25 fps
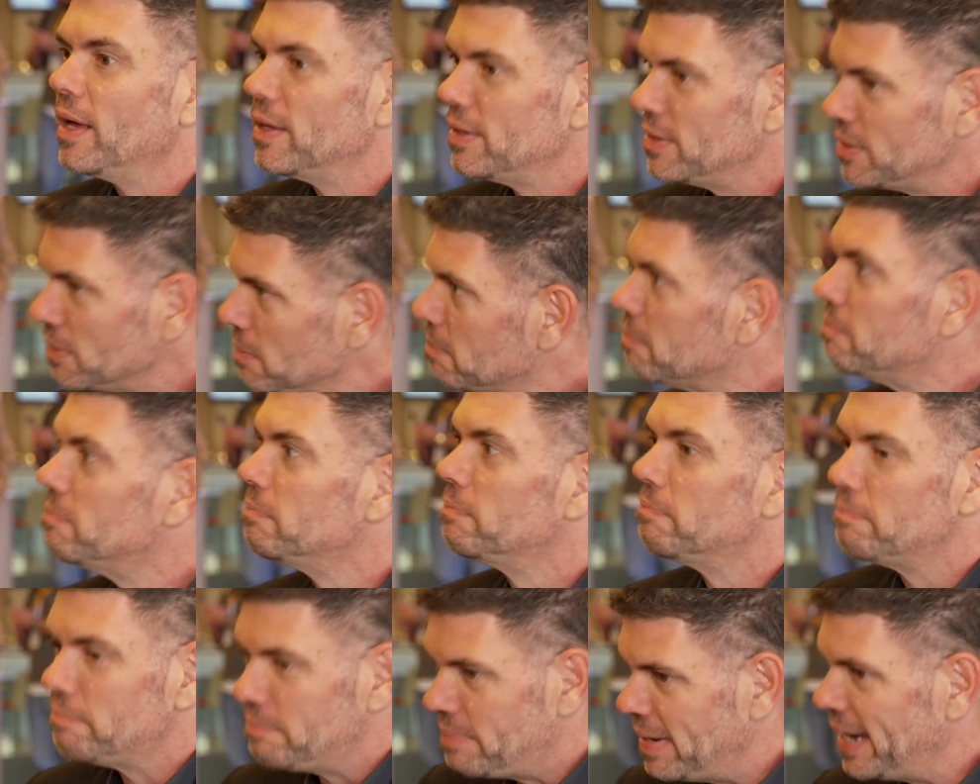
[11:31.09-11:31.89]
You
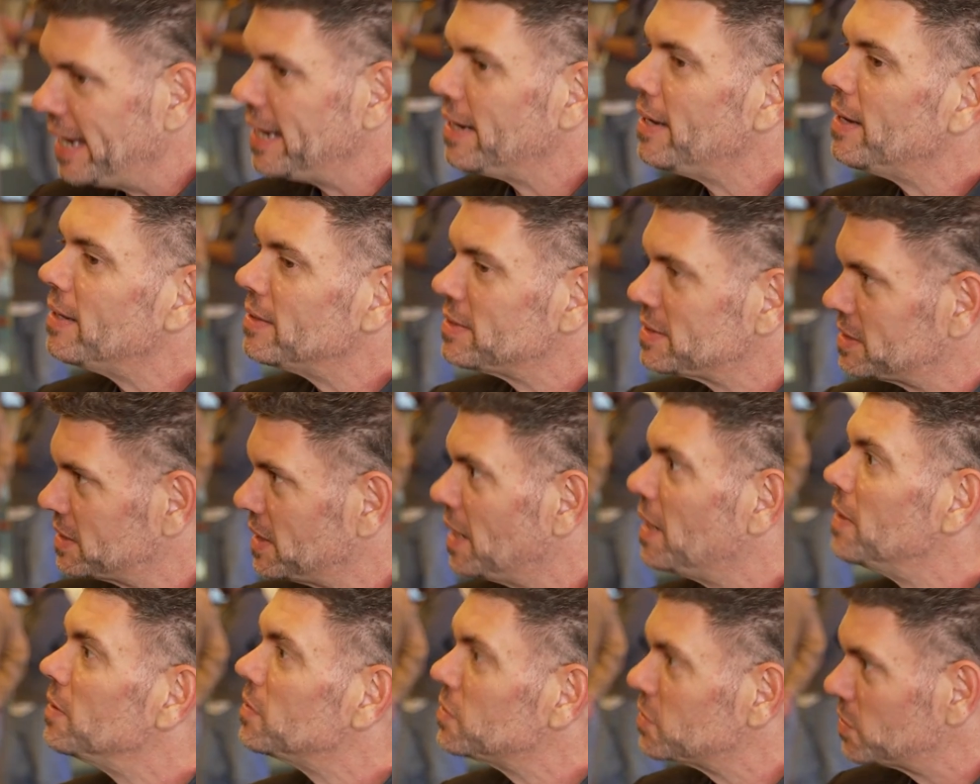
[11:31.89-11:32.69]
better
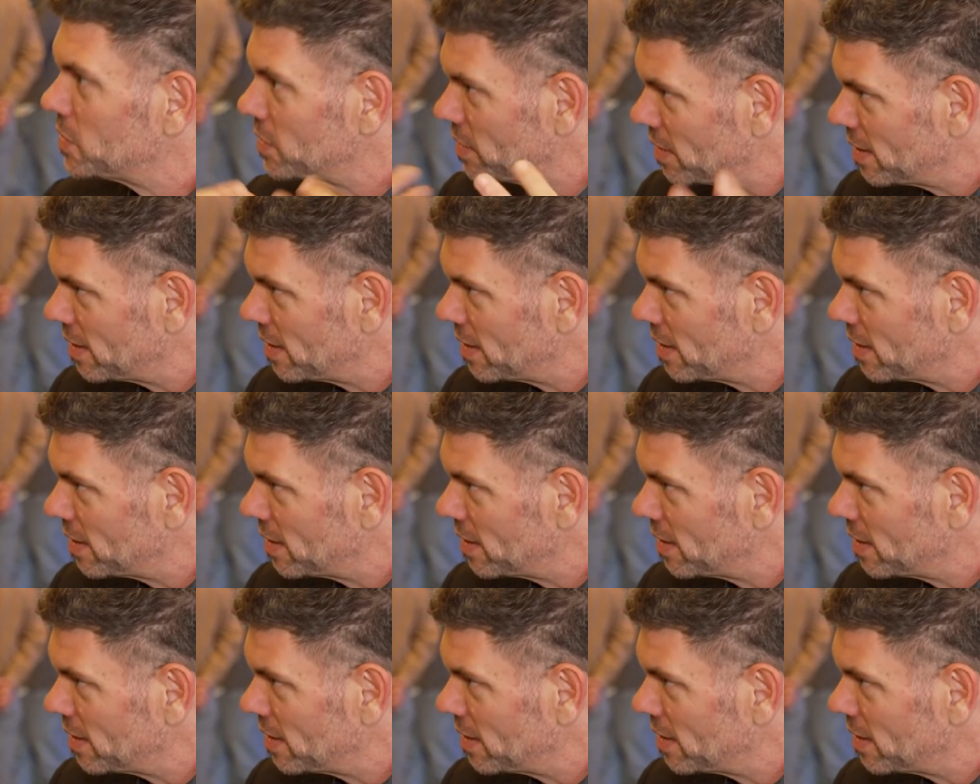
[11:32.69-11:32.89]
start